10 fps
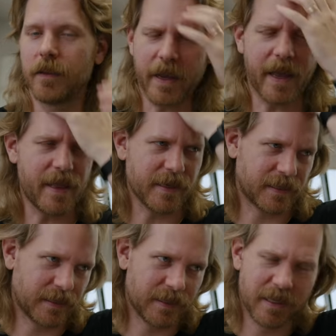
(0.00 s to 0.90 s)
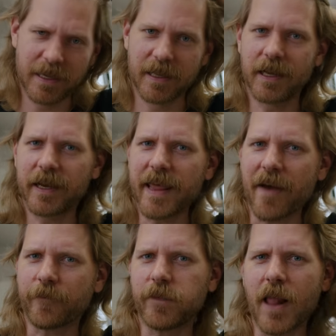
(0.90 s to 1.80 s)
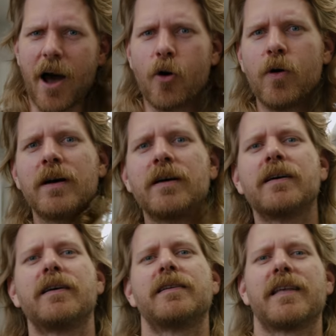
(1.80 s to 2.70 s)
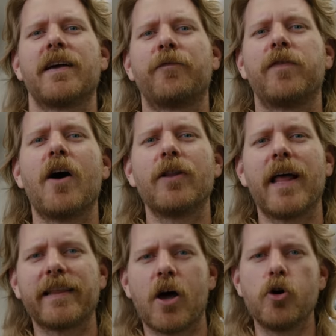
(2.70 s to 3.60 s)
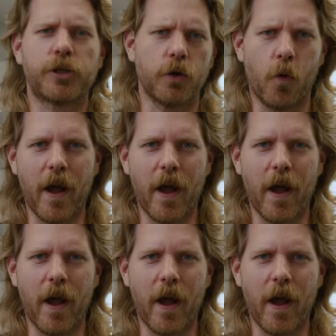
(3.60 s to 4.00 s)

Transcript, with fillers: Look at this, look at that flow. It's like flowing like the ocean